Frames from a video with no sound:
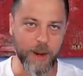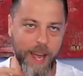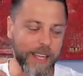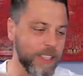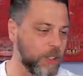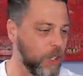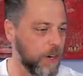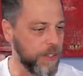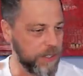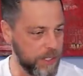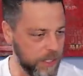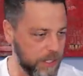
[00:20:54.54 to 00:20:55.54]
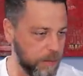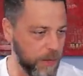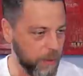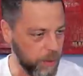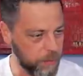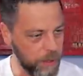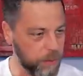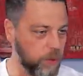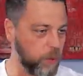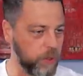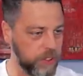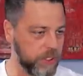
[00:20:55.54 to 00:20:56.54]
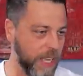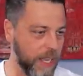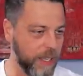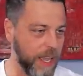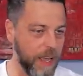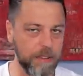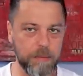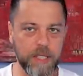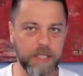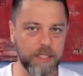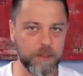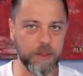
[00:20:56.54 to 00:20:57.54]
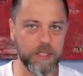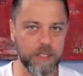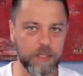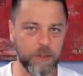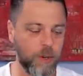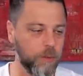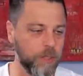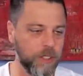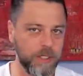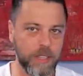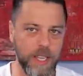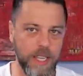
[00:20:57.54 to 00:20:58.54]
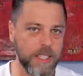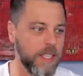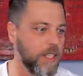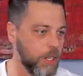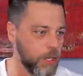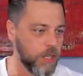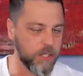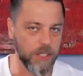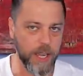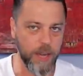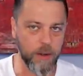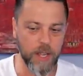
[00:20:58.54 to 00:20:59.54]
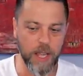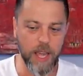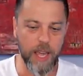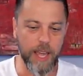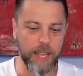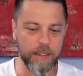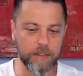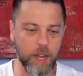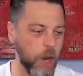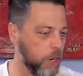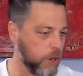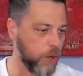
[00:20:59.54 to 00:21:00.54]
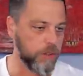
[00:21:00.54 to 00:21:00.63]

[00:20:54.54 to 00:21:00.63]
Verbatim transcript: You know, I can sort of anticipate what people will say. Having been in this business for almost eighteen years now and heard it